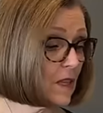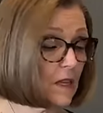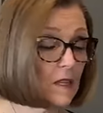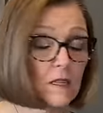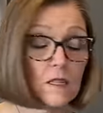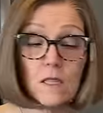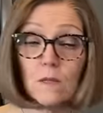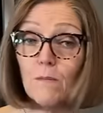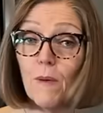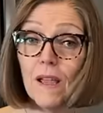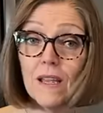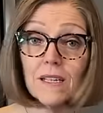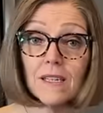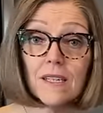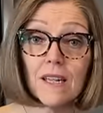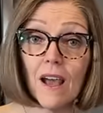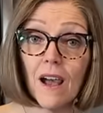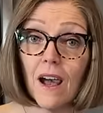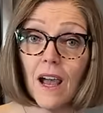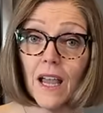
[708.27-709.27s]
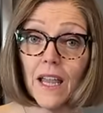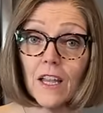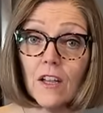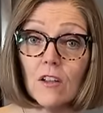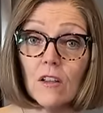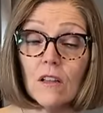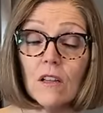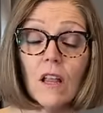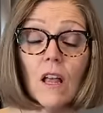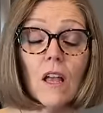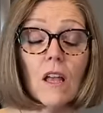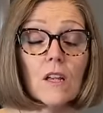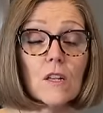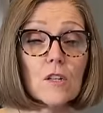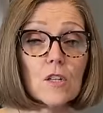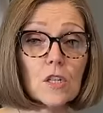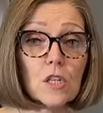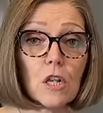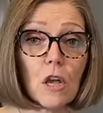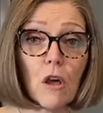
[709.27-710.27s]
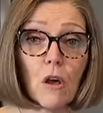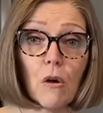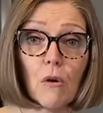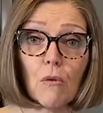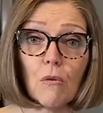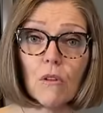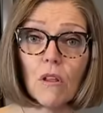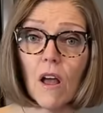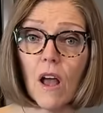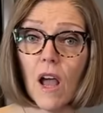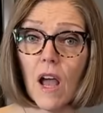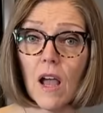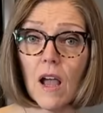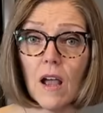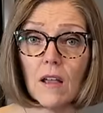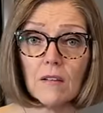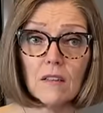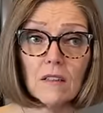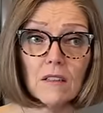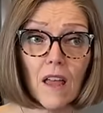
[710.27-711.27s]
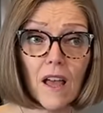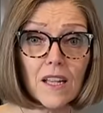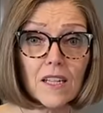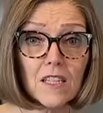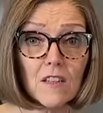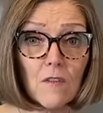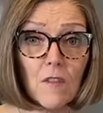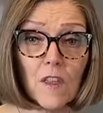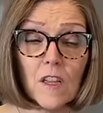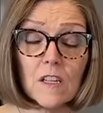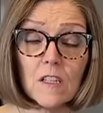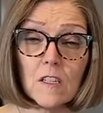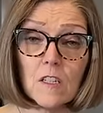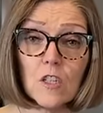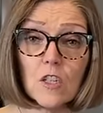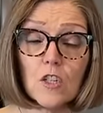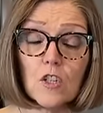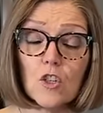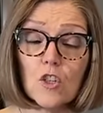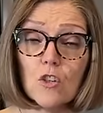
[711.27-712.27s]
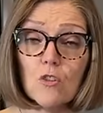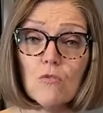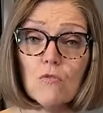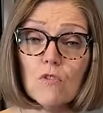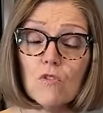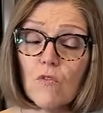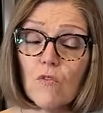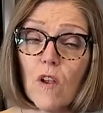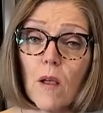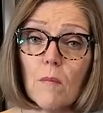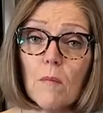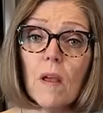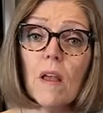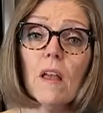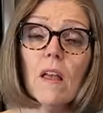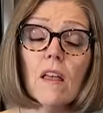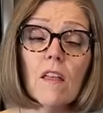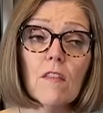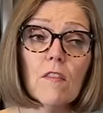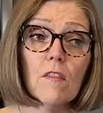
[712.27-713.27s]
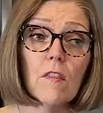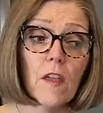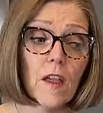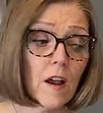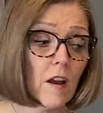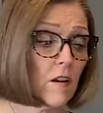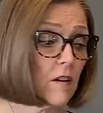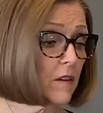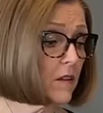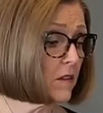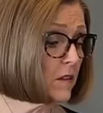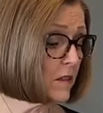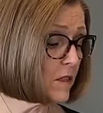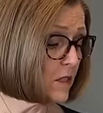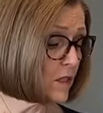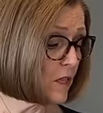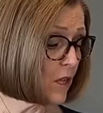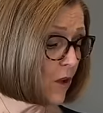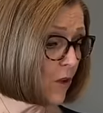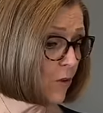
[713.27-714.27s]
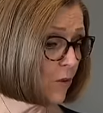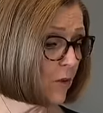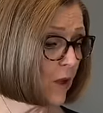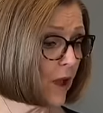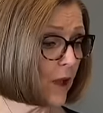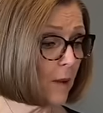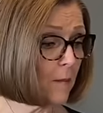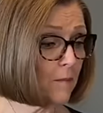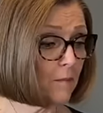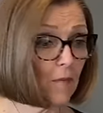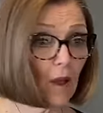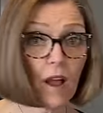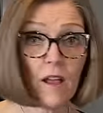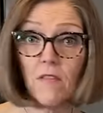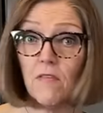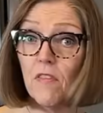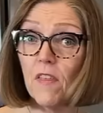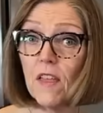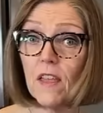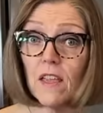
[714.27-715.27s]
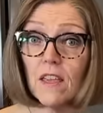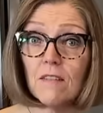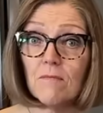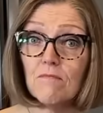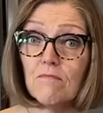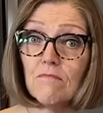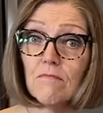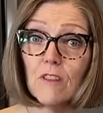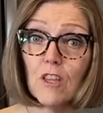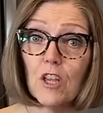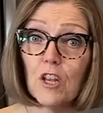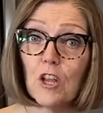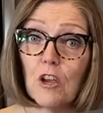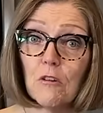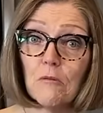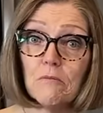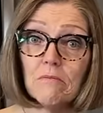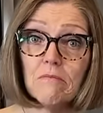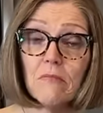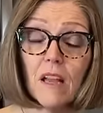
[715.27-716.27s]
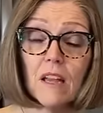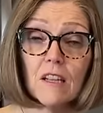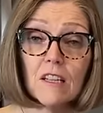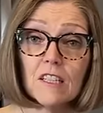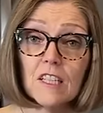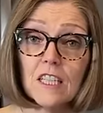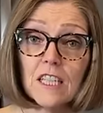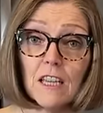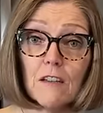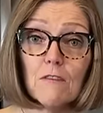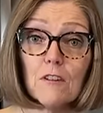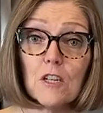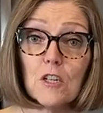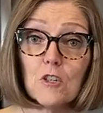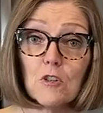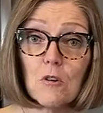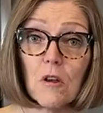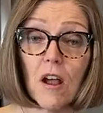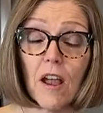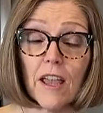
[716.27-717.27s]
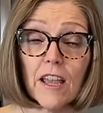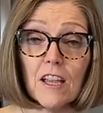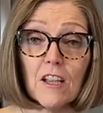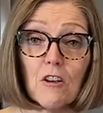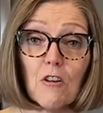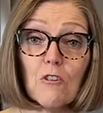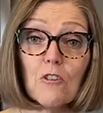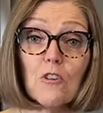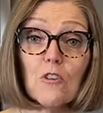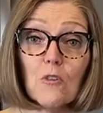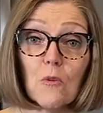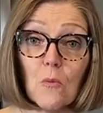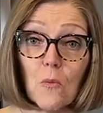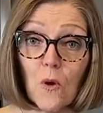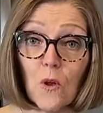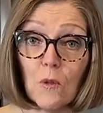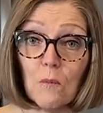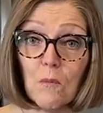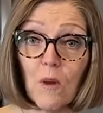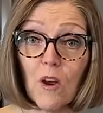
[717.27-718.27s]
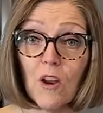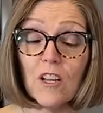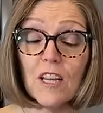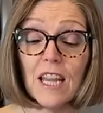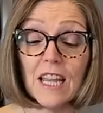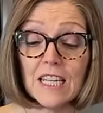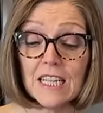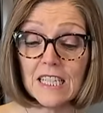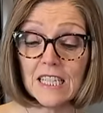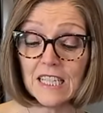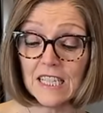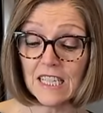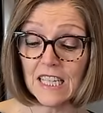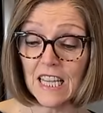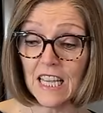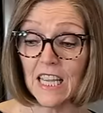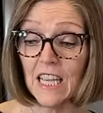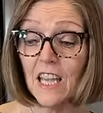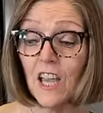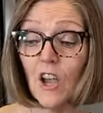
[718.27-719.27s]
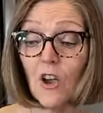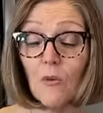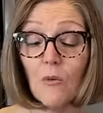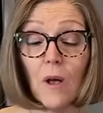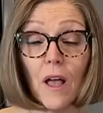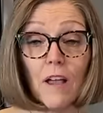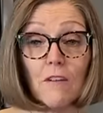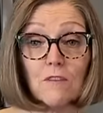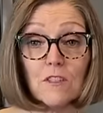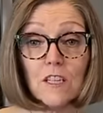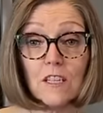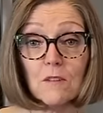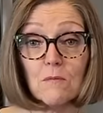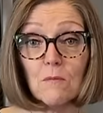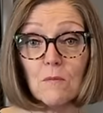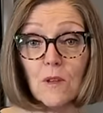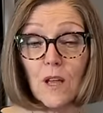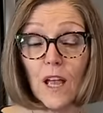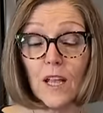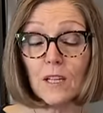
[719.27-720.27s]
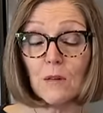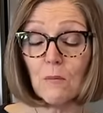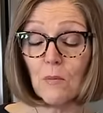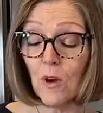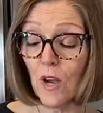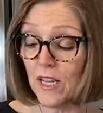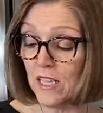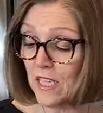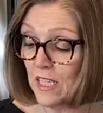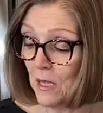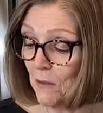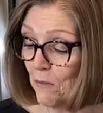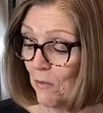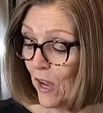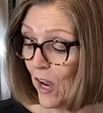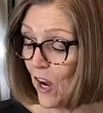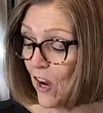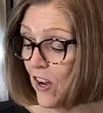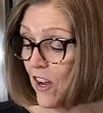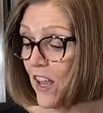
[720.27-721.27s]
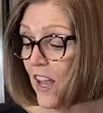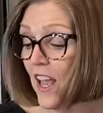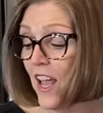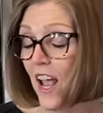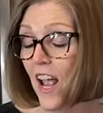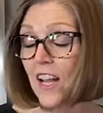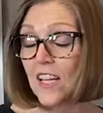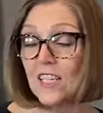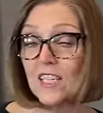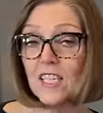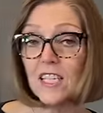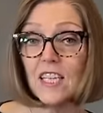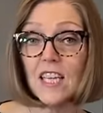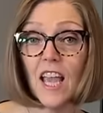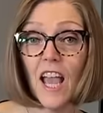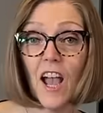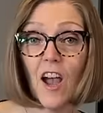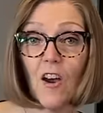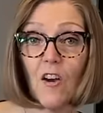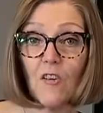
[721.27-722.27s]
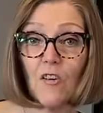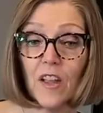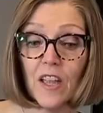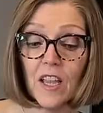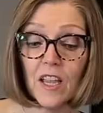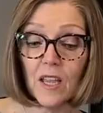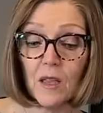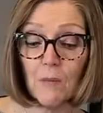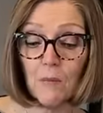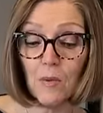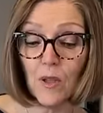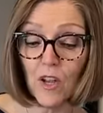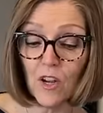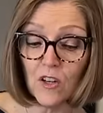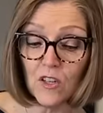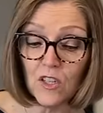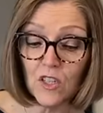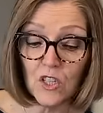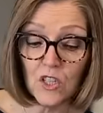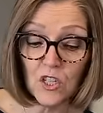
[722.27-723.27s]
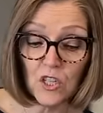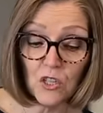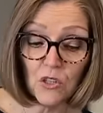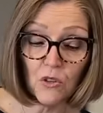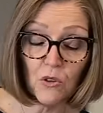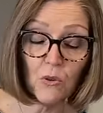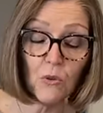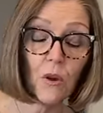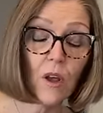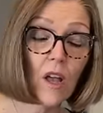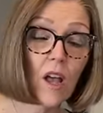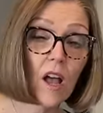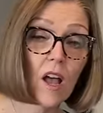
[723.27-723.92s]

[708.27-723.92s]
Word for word: spice aisle, so lots of things to choose from there. So I think, you know, give it a try. Go to your Walmart and see. We'll have to kind of price compare and see how it compares to